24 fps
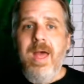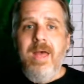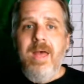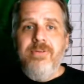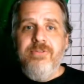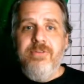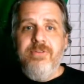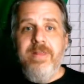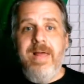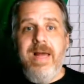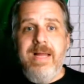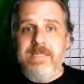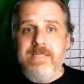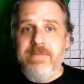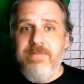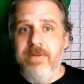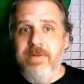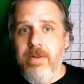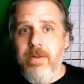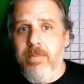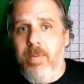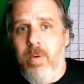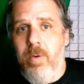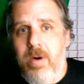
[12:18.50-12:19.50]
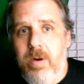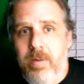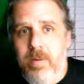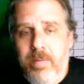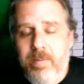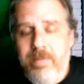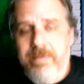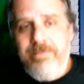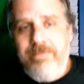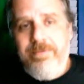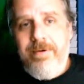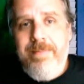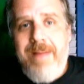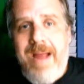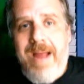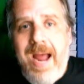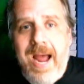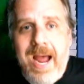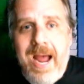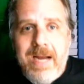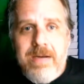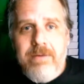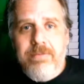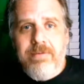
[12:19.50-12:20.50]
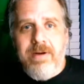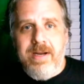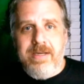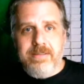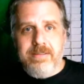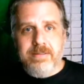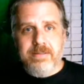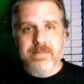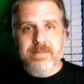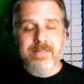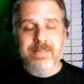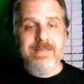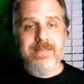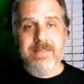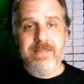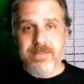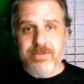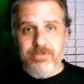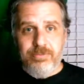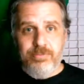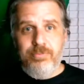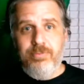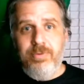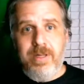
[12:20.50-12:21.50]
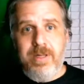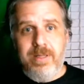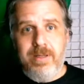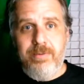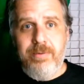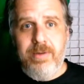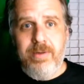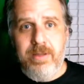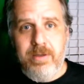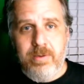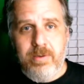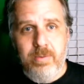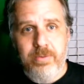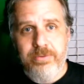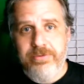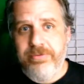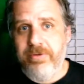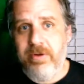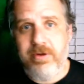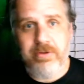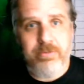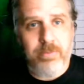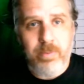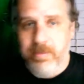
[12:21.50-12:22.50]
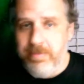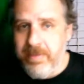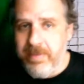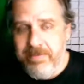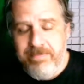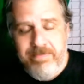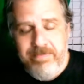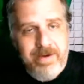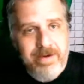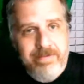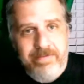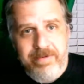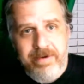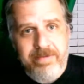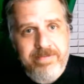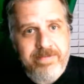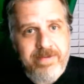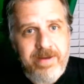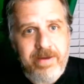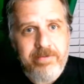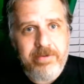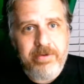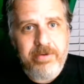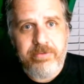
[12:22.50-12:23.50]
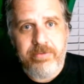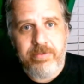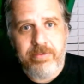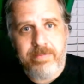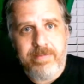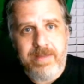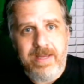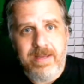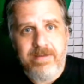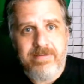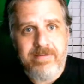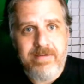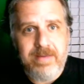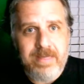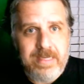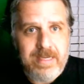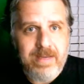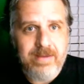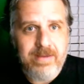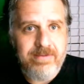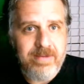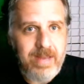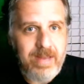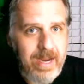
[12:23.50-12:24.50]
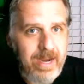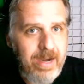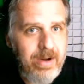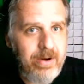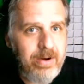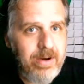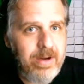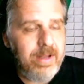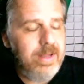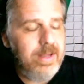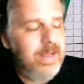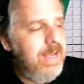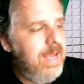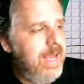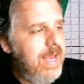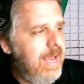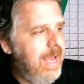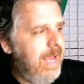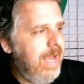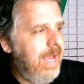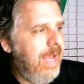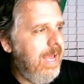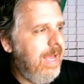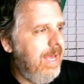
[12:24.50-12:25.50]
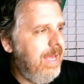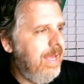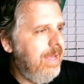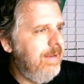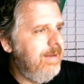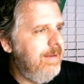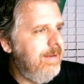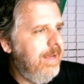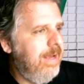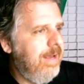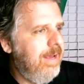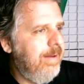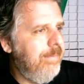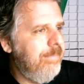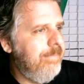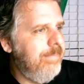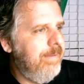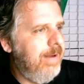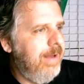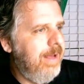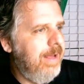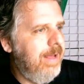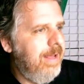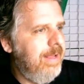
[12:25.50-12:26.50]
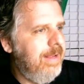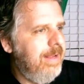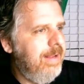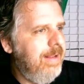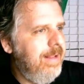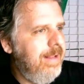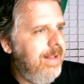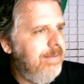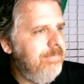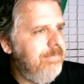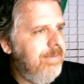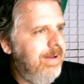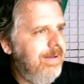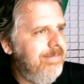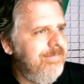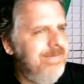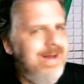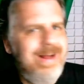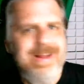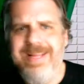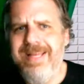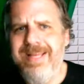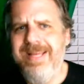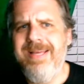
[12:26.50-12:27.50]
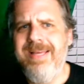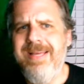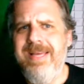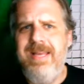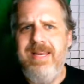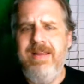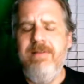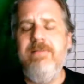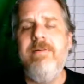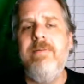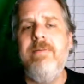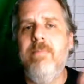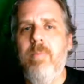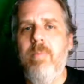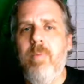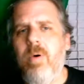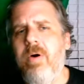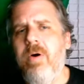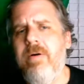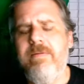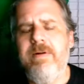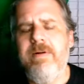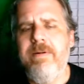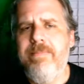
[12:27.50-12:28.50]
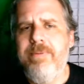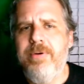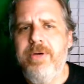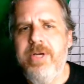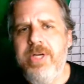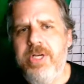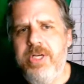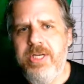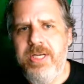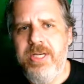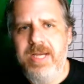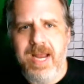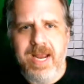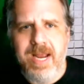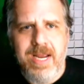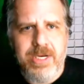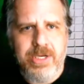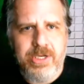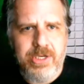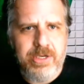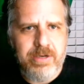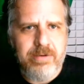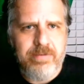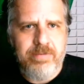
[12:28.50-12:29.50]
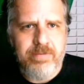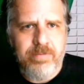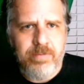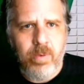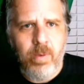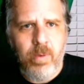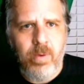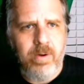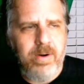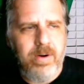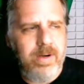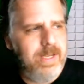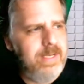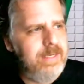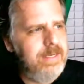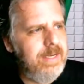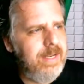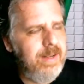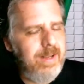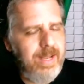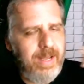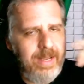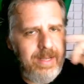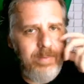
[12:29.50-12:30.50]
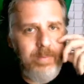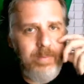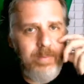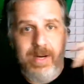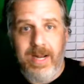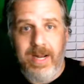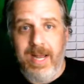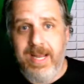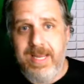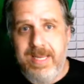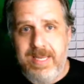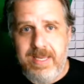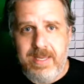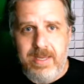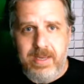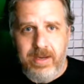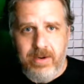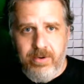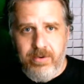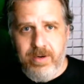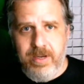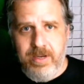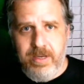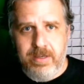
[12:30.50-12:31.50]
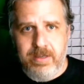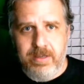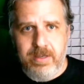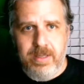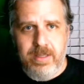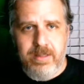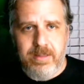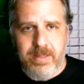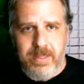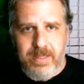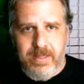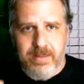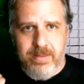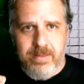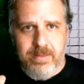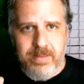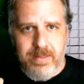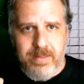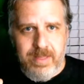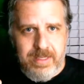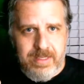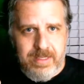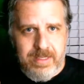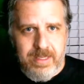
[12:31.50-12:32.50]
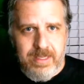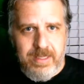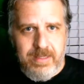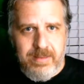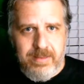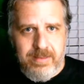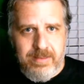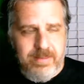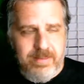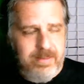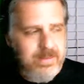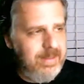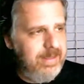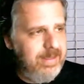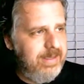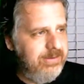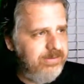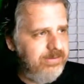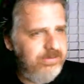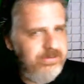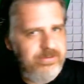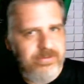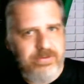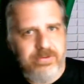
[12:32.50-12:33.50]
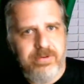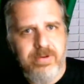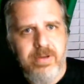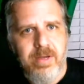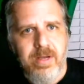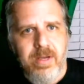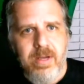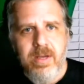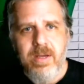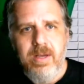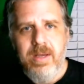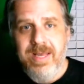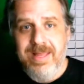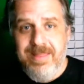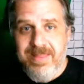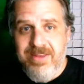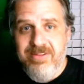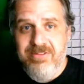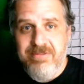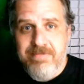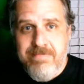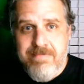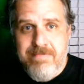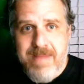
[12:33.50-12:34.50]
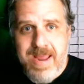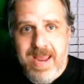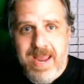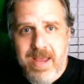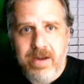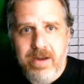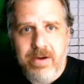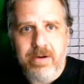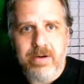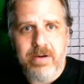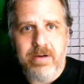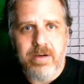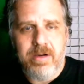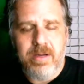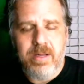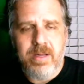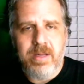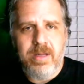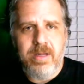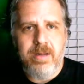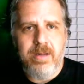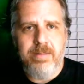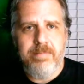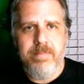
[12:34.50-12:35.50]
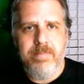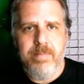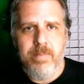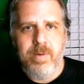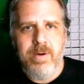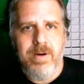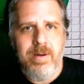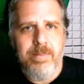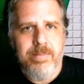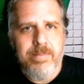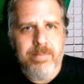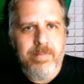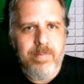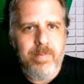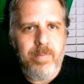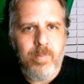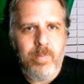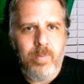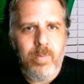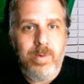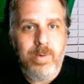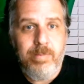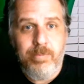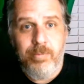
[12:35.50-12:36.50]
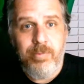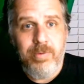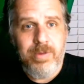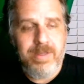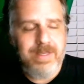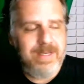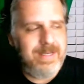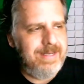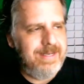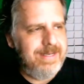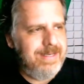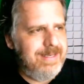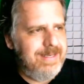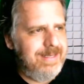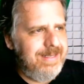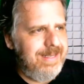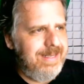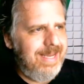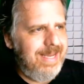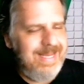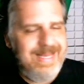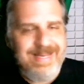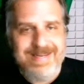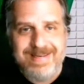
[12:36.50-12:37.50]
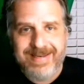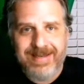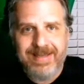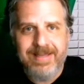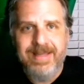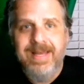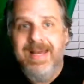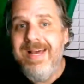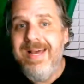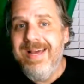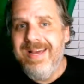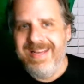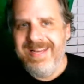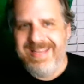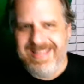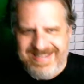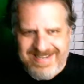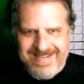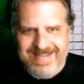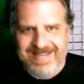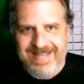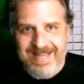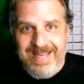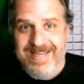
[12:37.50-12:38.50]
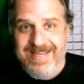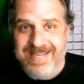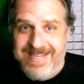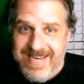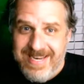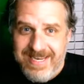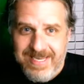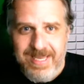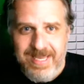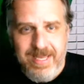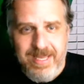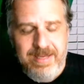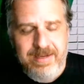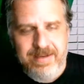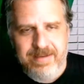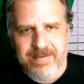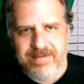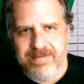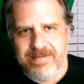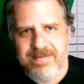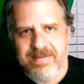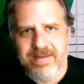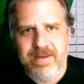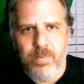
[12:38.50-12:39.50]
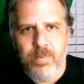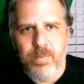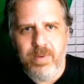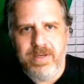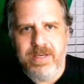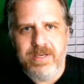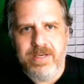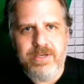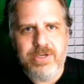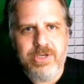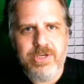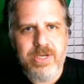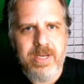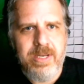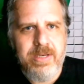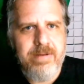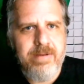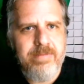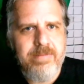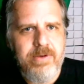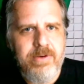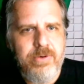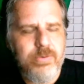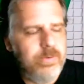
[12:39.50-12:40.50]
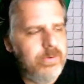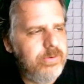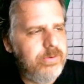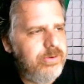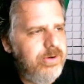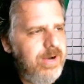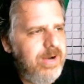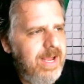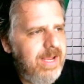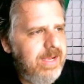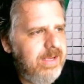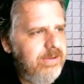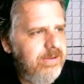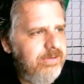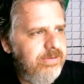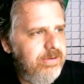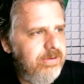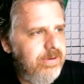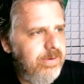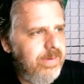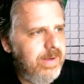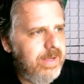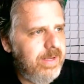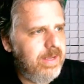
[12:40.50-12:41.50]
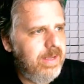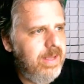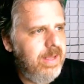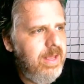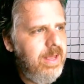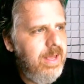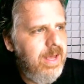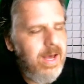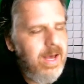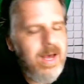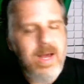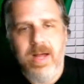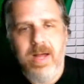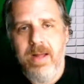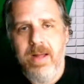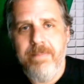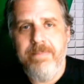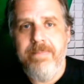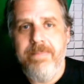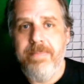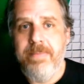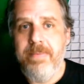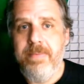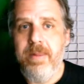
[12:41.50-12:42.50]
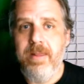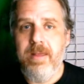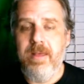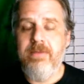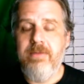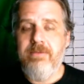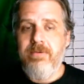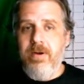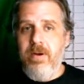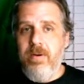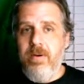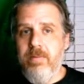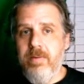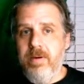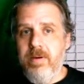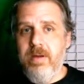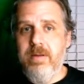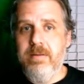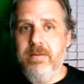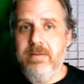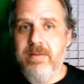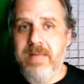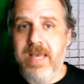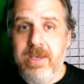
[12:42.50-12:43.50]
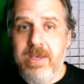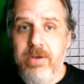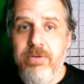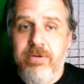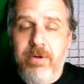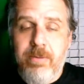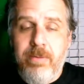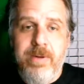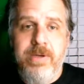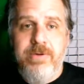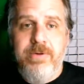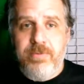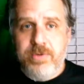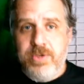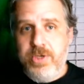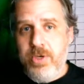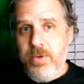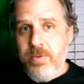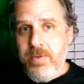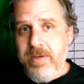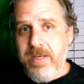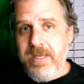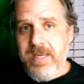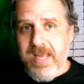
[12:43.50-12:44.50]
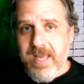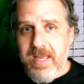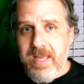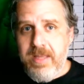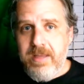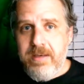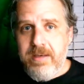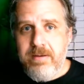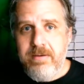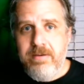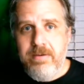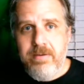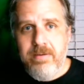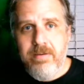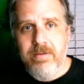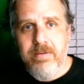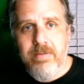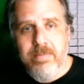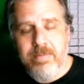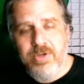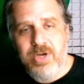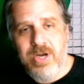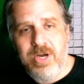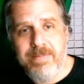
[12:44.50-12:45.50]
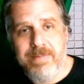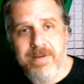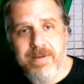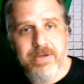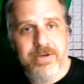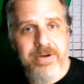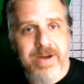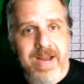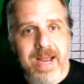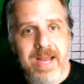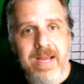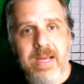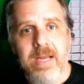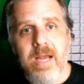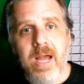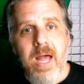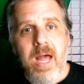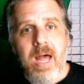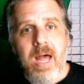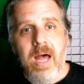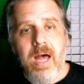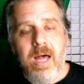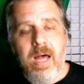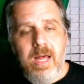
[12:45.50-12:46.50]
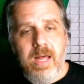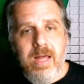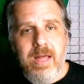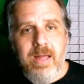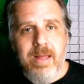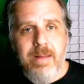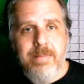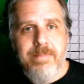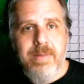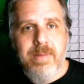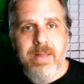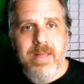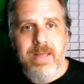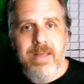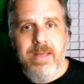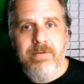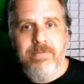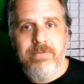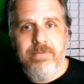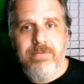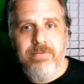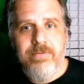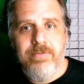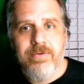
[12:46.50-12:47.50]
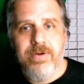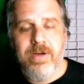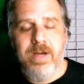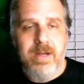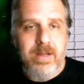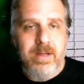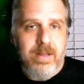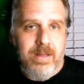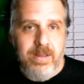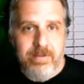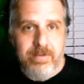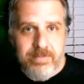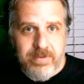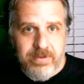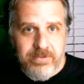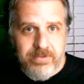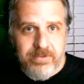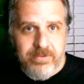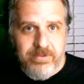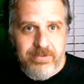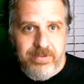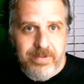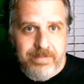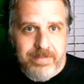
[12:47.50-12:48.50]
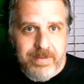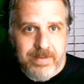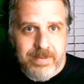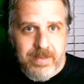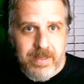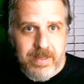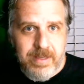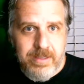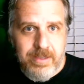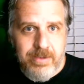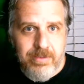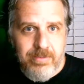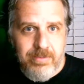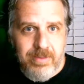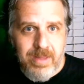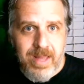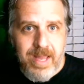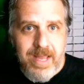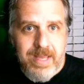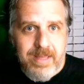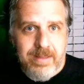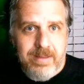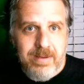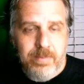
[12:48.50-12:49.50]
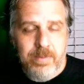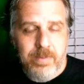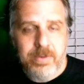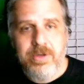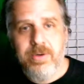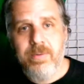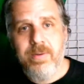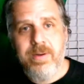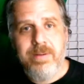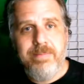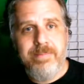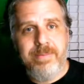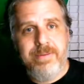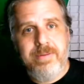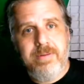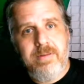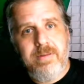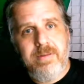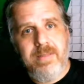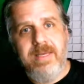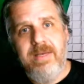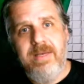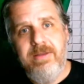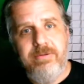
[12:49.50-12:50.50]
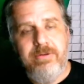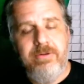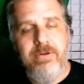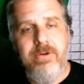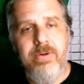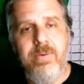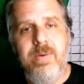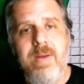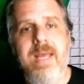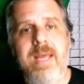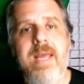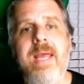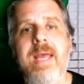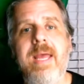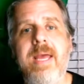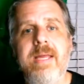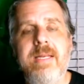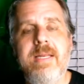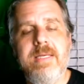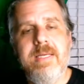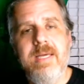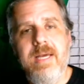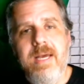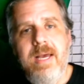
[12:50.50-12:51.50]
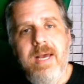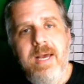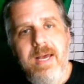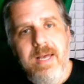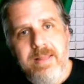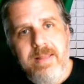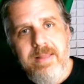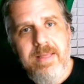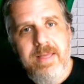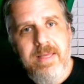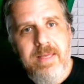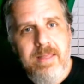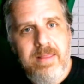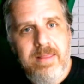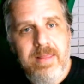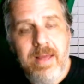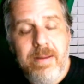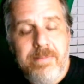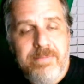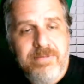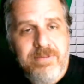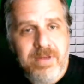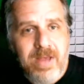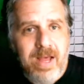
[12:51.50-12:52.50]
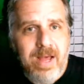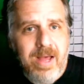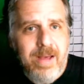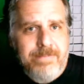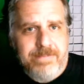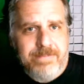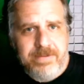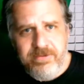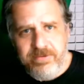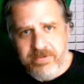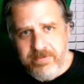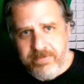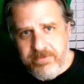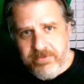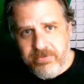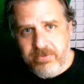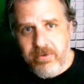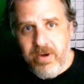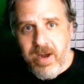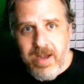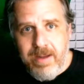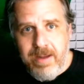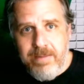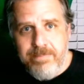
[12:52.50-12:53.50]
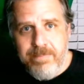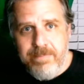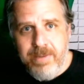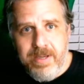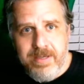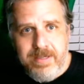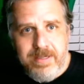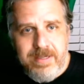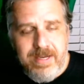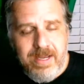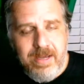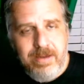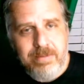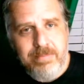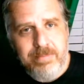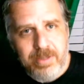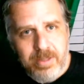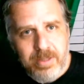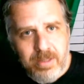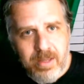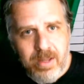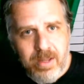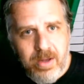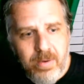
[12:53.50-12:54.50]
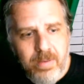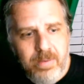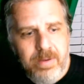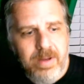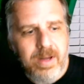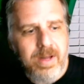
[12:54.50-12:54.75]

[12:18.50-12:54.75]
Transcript: So that's Fillmore from ActRaisers. This is a really, really cool song. It's one of my very, very favorites from the SNES era. And um, I, I, I get even more of an appreciation for it when I hear it in, in like in this in this manner um, where I'm where I'm really gonna I get to get to like dig in and see what each individual track is doing um, and so thank you so much for tuning in to Track by Track. Um, if uh, if this is something that you like that we're doing, please do hit the thumbs up, the subscribe button down below.